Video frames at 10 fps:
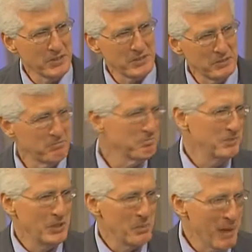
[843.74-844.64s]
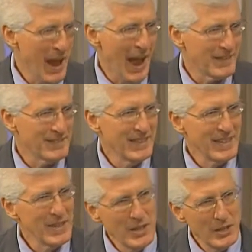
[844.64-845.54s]
That's in the past.
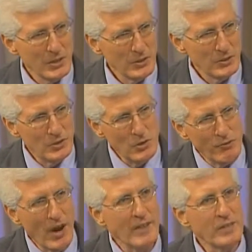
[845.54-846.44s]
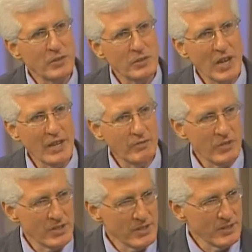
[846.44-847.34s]
Do you find that there's kind of
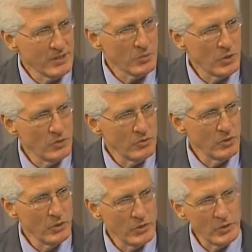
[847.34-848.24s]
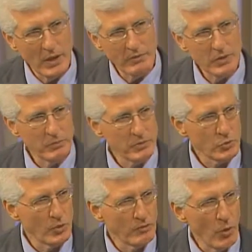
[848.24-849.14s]
resistance to what you do and that you have some
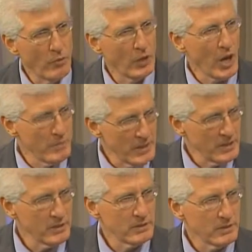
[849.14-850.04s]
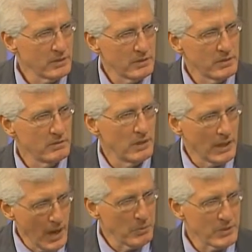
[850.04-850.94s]
sort of overcoming to
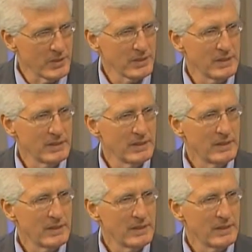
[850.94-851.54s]
accomplish this?